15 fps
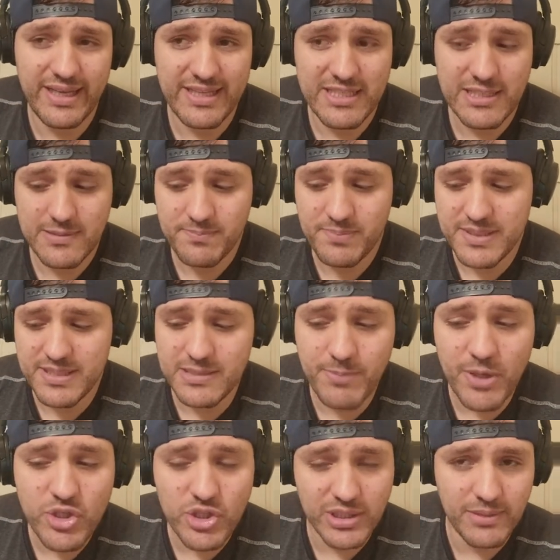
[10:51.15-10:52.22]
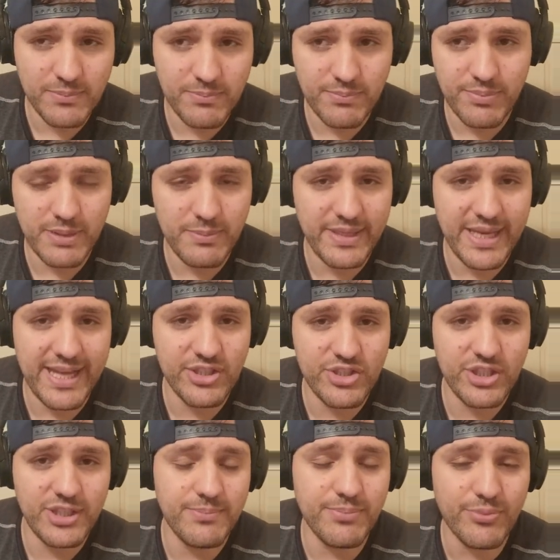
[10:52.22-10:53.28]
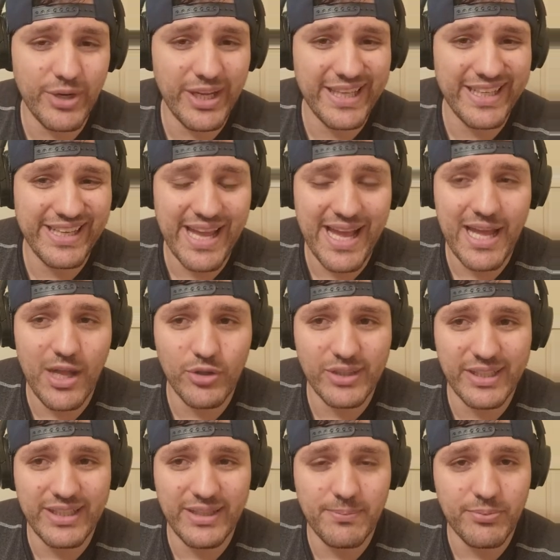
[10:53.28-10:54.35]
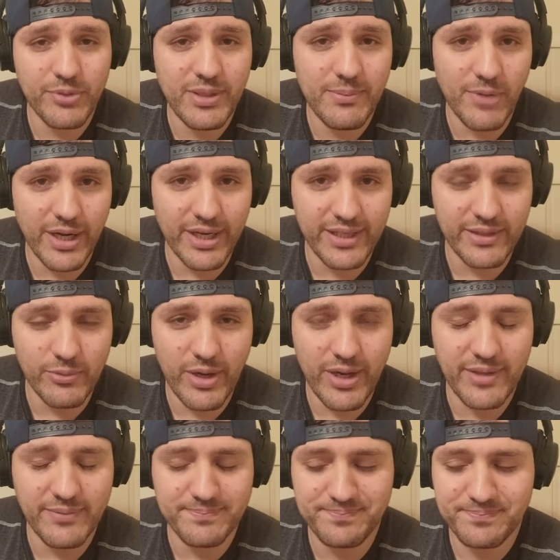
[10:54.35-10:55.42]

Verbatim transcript: especially B B I G, breaking out in the pre-market, right?